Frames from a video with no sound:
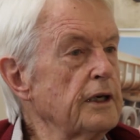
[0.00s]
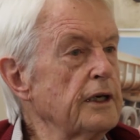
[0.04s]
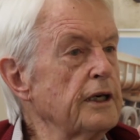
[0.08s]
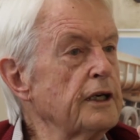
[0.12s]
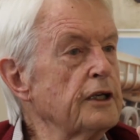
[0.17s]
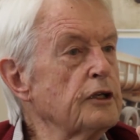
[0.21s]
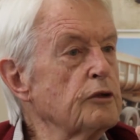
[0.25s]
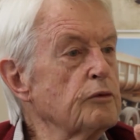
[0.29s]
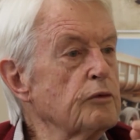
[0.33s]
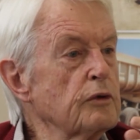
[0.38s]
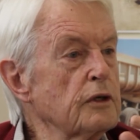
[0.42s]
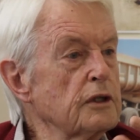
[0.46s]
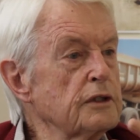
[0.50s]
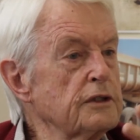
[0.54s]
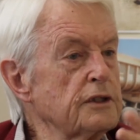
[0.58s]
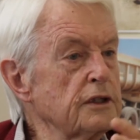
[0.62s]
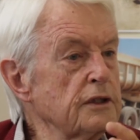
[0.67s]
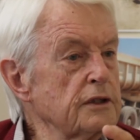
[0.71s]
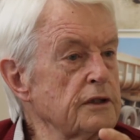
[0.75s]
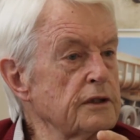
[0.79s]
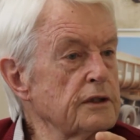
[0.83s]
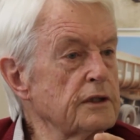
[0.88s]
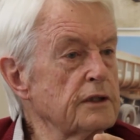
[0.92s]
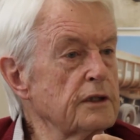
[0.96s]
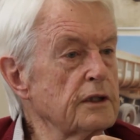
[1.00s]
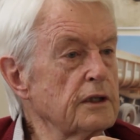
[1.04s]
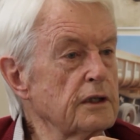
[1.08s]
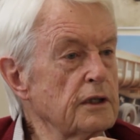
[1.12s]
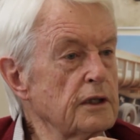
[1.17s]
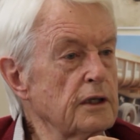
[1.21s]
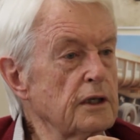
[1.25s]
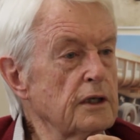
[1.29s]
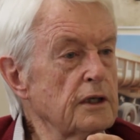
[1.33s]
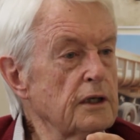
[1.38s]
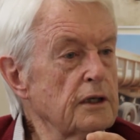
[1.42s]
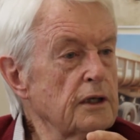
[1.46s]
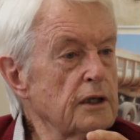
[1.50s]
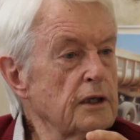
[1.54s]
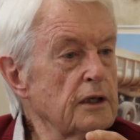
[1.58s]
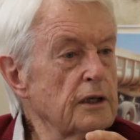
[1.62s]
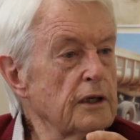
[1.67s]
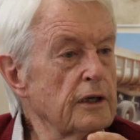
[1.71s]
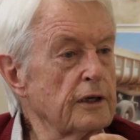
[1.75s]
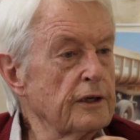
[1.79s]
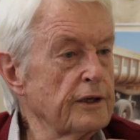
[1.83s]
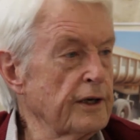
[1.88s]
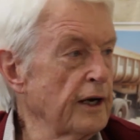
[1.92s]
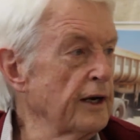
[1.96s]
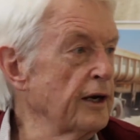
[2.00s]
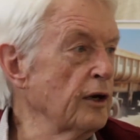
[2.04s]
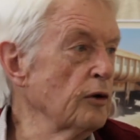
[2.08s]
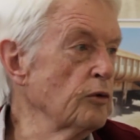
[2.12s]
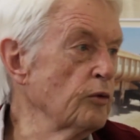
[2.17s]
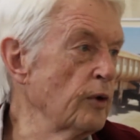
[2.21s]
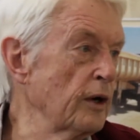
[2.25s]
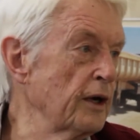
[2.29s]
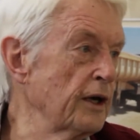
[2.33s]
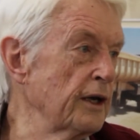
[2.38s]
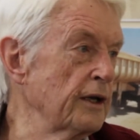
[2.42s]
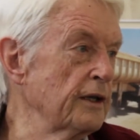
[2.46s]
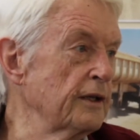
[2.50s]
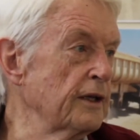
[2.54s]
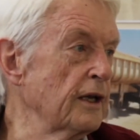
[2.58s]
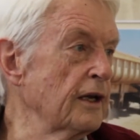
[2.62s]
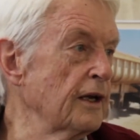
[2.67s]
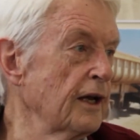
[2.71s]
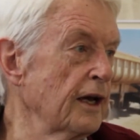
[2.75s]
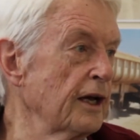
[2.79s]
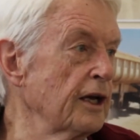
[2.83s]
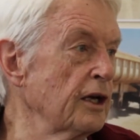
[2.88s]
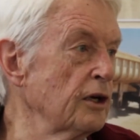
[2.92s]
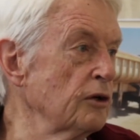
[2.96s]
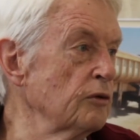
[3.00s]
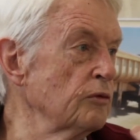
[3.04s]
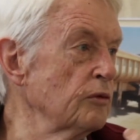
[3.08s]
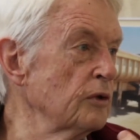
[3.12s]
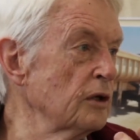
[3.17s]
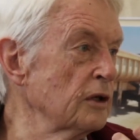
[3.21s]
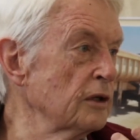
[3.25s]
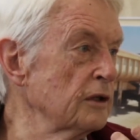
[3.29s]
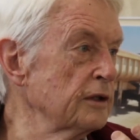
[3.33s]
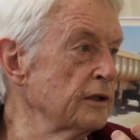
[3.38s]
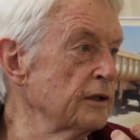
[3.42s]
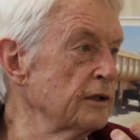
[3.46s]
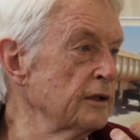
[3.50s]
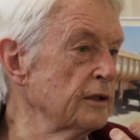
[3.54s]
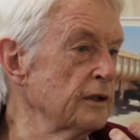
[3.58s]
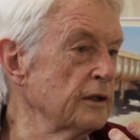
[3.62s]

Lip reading: it will just run away, the layer will